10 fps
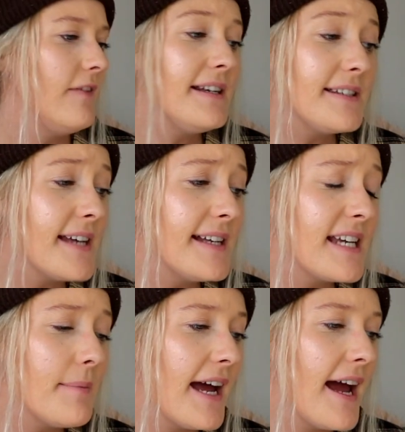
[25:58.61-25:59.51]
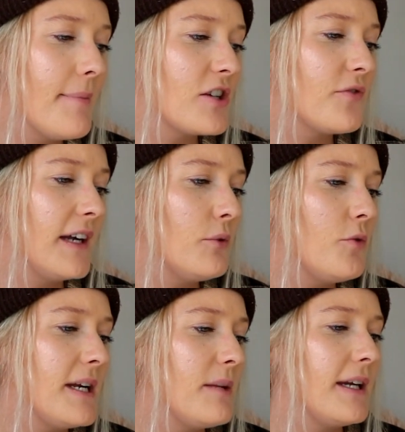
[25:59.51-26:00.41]
Fantasizing about how much fun it would
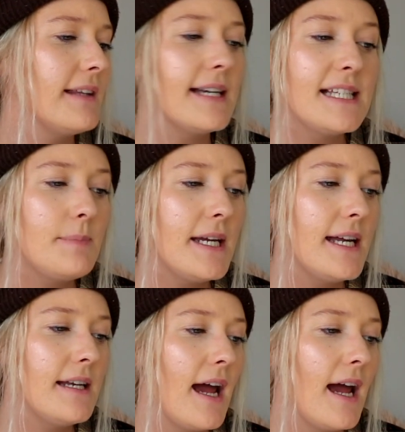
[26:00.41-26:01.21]
be to be a lesbian